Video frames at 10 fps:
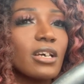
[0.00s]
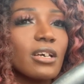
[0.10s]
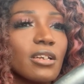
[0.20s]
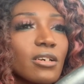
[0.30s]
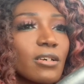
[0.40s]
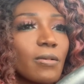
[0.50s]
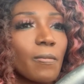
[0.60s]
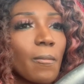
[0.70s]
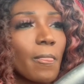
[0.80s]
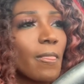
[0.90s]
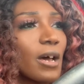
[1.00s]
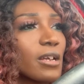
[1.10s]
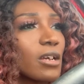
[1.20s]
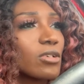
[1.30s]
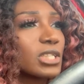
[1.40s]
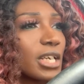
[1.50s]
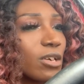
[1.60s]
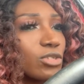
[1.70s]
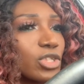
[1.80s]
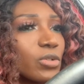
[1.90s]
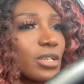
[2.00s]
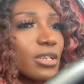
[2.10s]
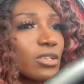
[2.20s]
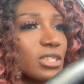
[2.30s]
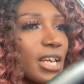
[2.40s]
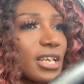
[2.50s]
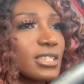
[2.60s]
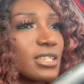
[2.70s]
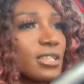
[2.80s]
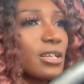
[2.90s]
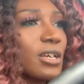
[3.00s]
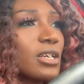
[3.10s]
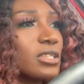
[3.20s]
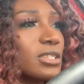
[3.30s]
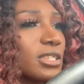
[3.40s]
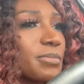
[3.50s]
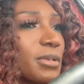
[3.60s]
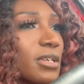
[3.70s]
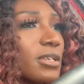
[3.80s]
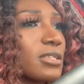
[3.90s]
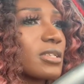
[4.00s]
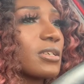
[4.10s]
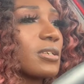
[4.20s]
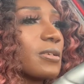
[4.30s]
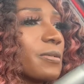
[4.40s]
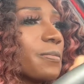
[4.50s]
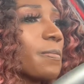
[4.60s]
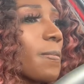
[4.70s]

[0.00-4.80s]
And uh, I didn't go check on Julian or Jaxon just because uh,